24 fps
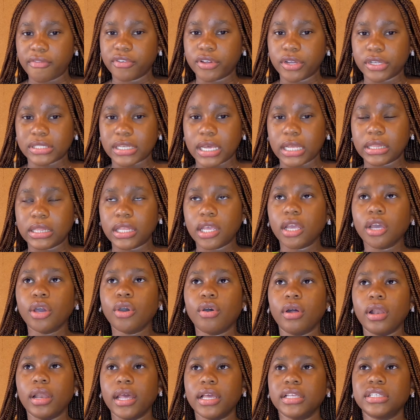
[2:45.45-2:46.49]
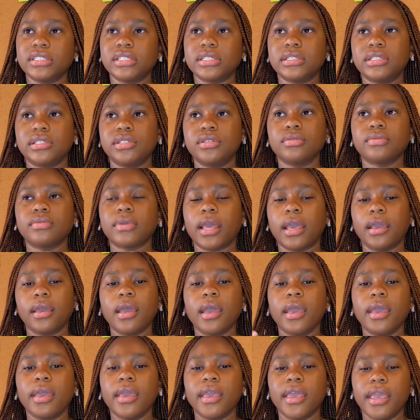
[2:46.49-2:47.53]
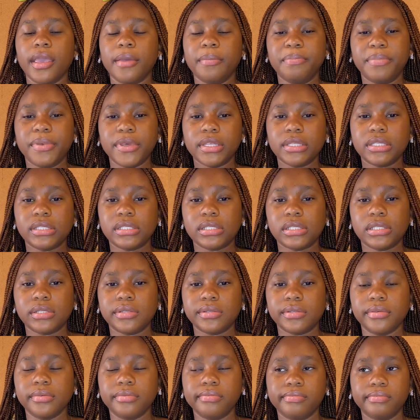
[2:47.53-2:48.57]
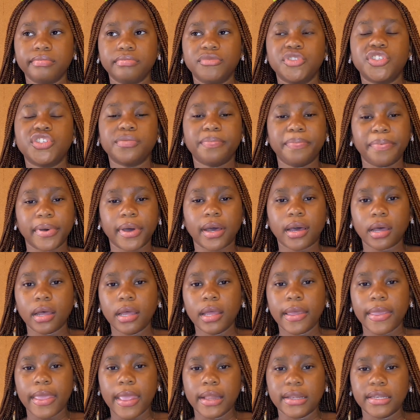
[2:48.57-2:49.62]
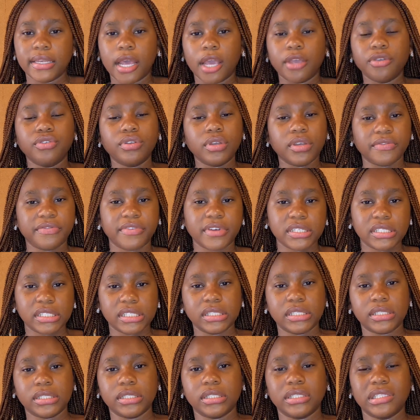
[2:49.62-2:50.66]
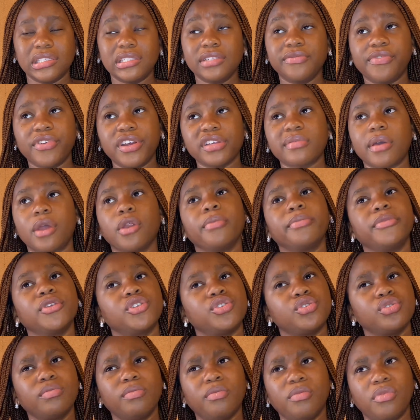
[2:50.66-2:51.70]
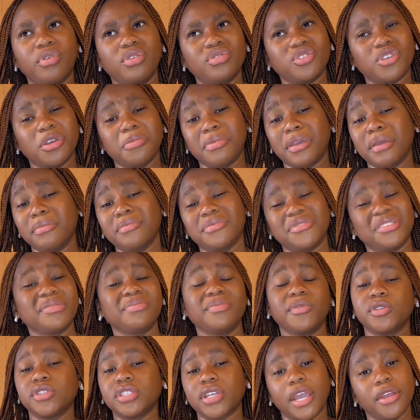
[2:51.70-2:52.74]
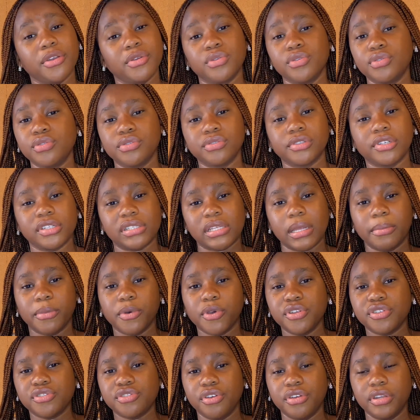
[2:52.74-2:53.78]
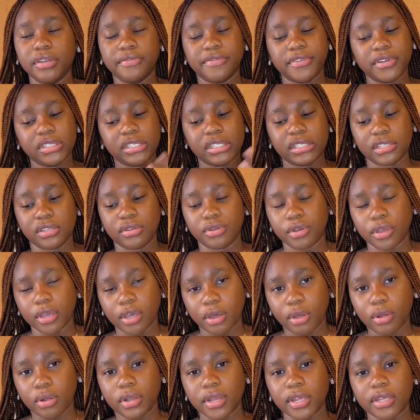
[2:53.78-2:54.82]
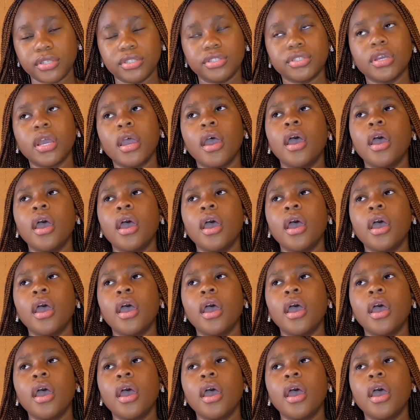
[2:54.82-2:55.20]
Because I think college is still like a bit cheaper than university. The difference might not be too much, it might be too much, I don't know, because I'm going to a university, not a college.